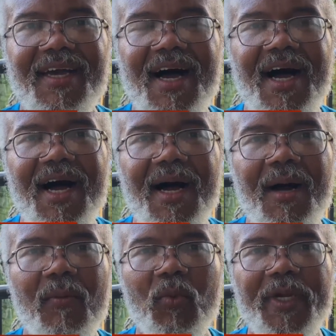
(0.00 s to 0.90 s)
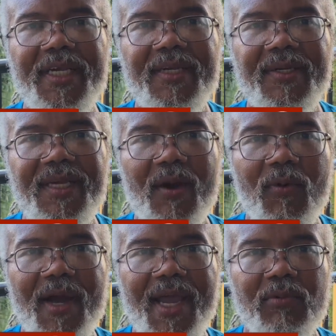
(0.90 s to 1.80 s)
Um, we
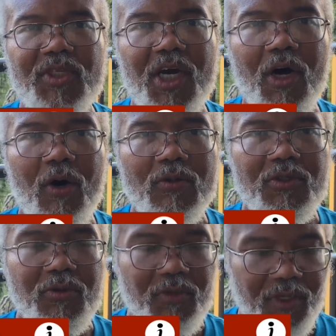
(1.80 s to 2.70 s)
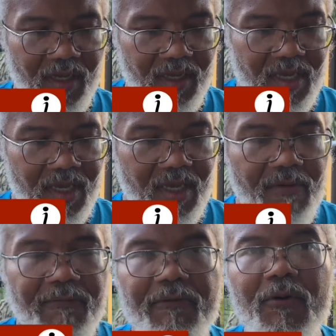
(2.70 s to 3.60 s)
were able to go to the
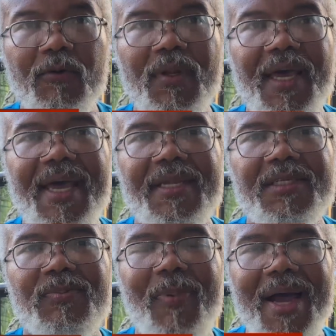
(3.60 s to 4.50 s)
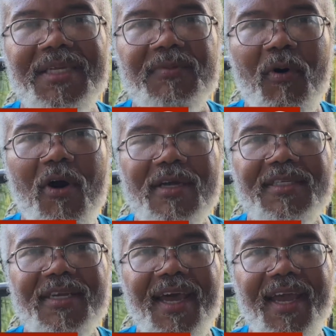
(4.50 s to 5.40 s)
Fruit and Spice Park
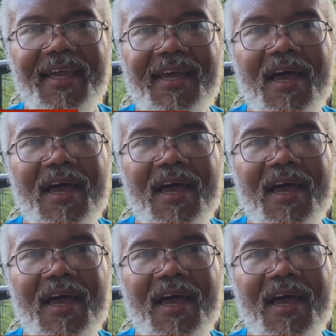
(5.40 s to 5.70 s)
today.